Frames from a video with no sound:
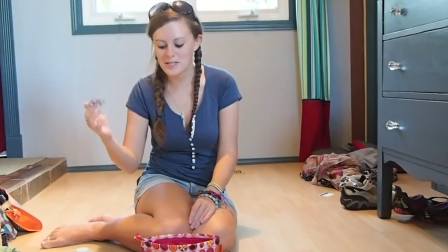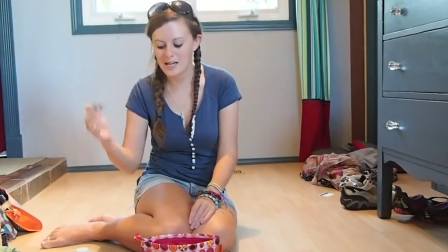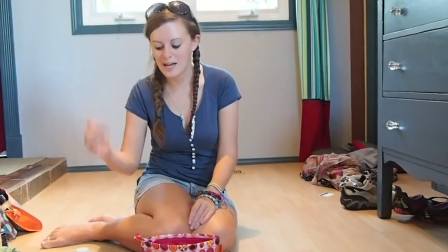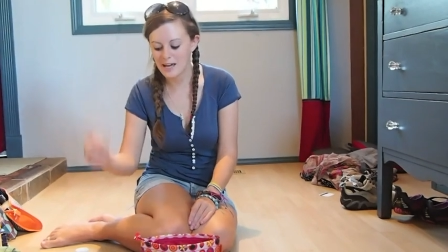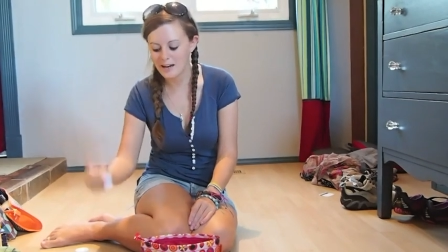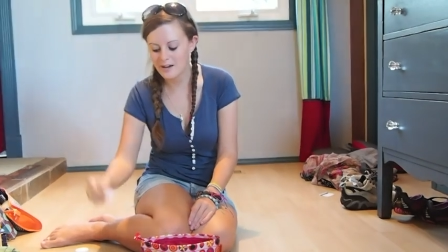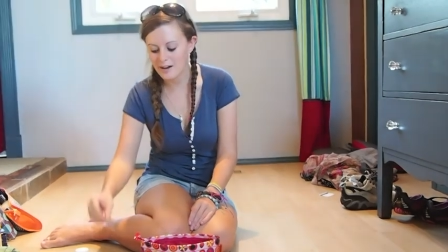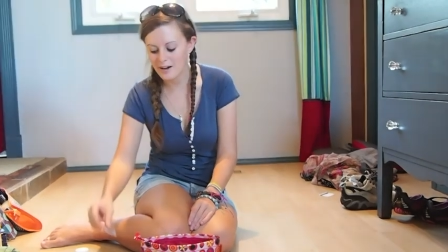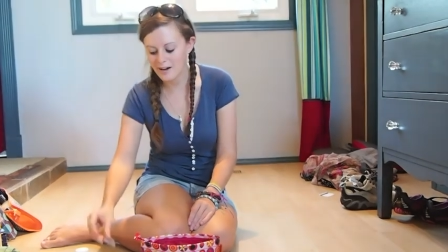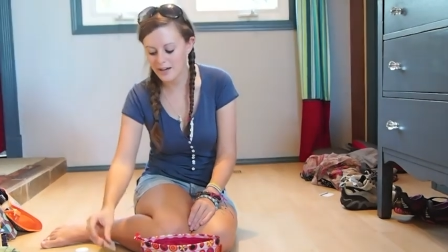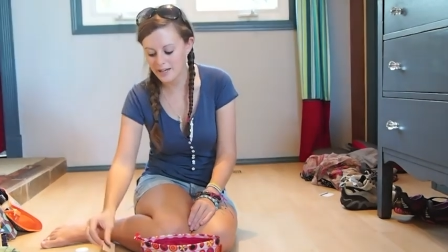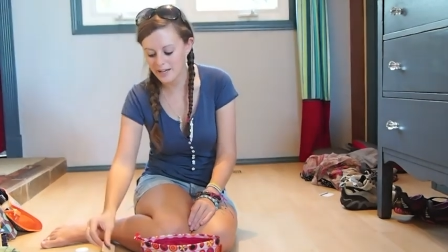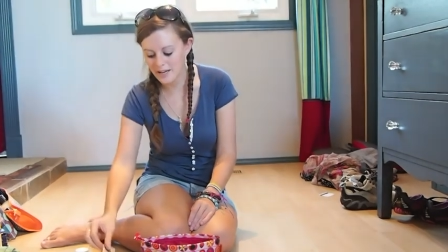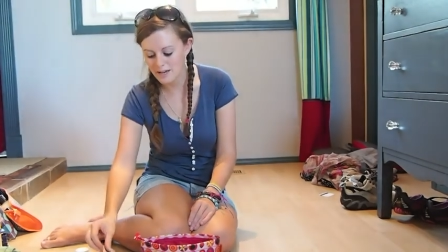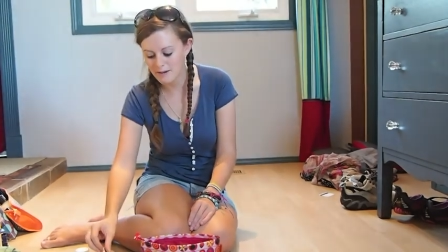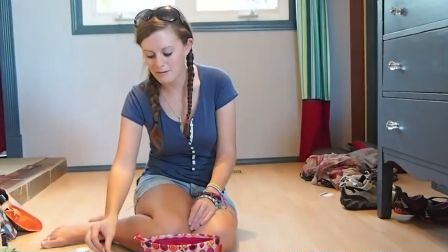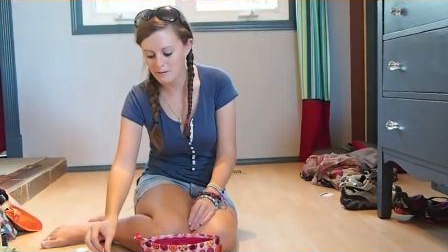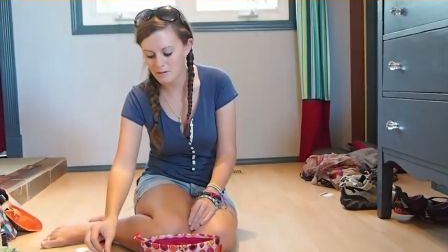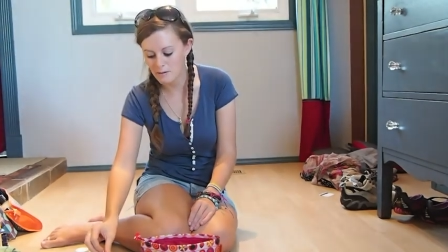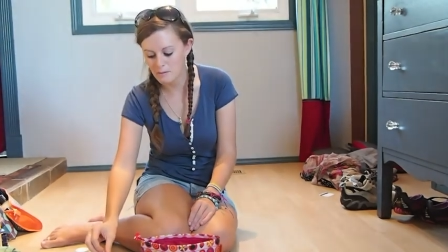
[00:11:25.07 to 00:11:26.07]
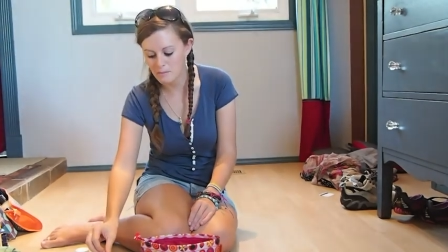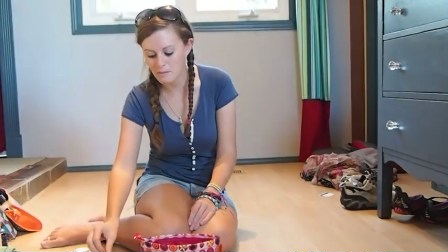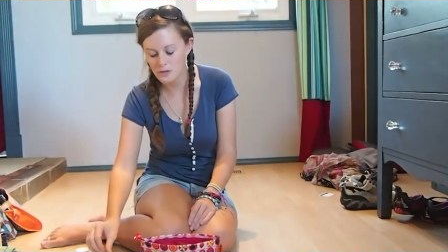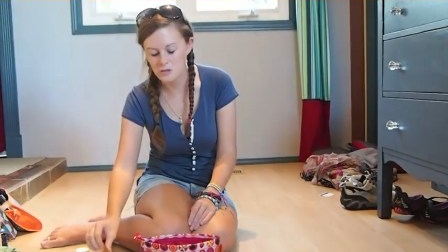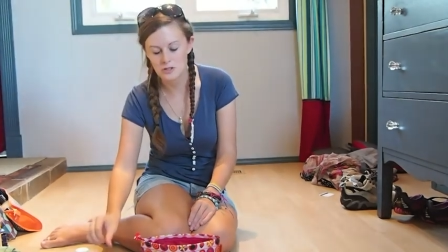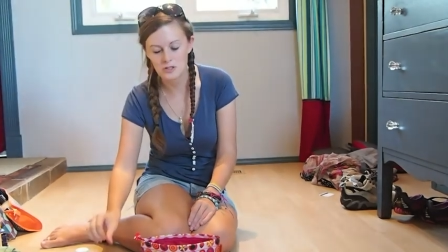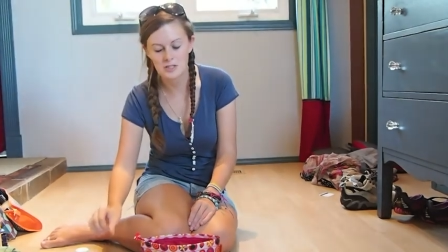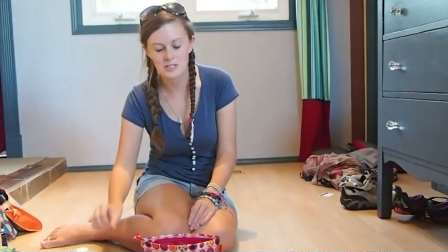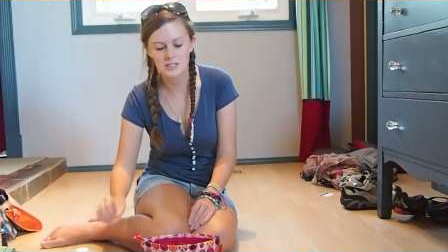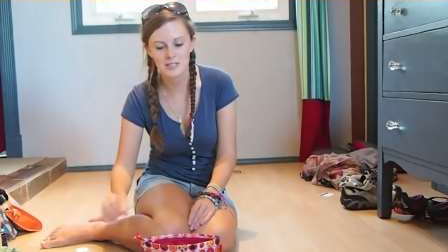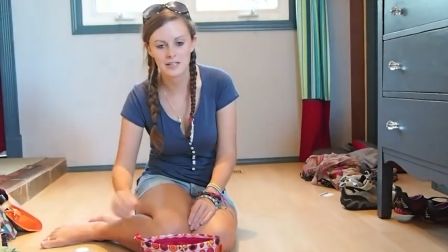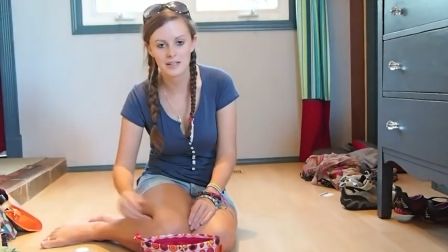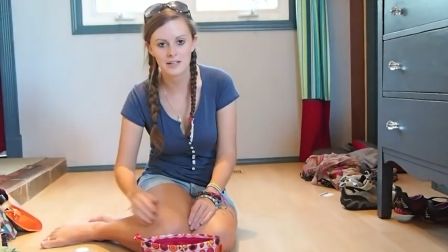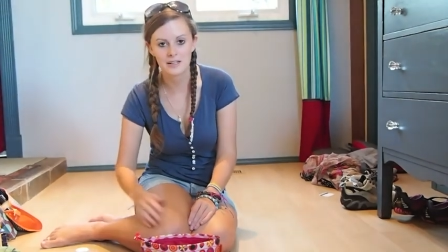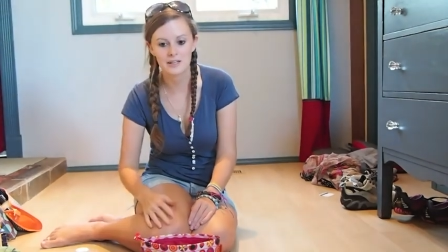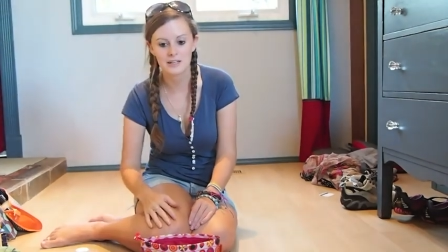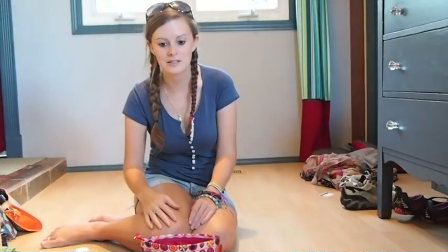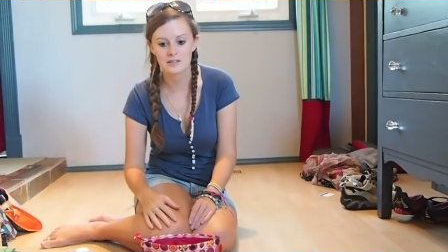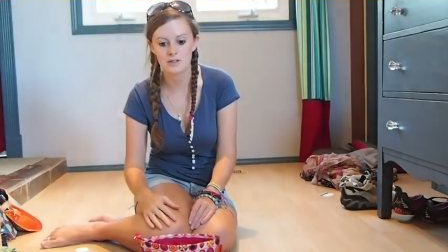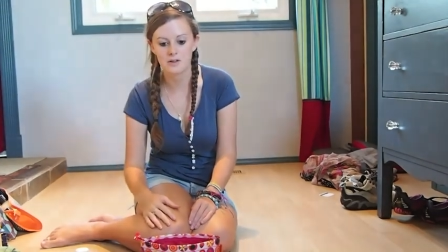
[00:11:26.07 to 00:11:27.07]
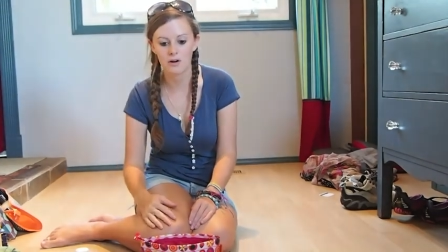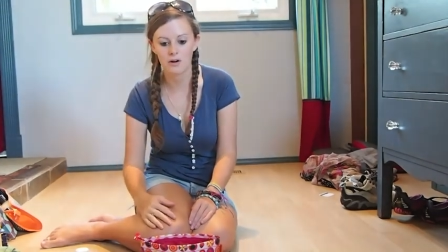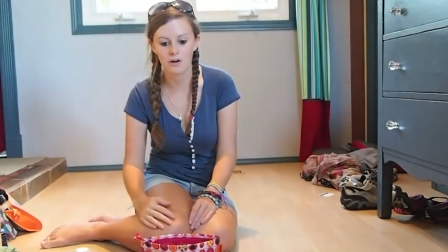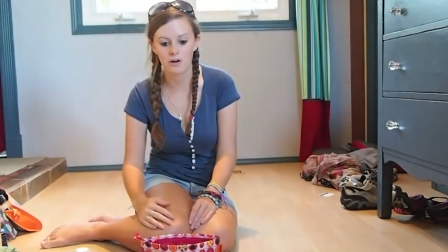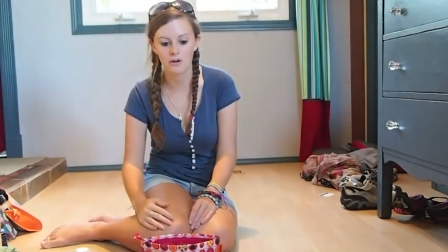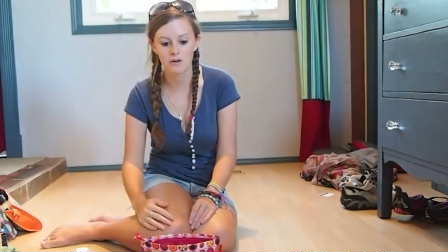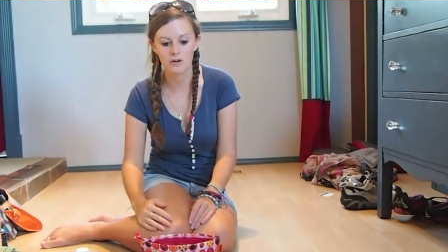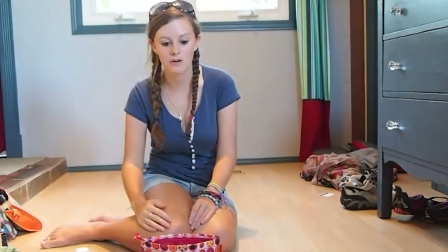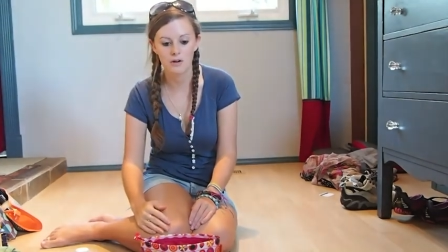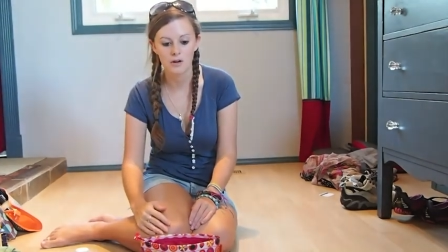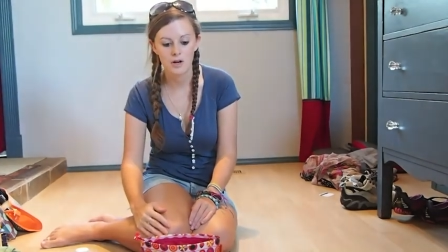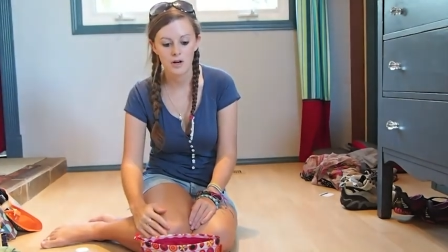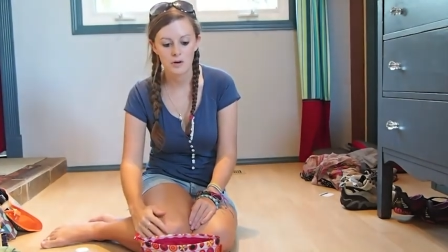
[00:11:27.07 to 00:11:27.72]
and I get motion sickness on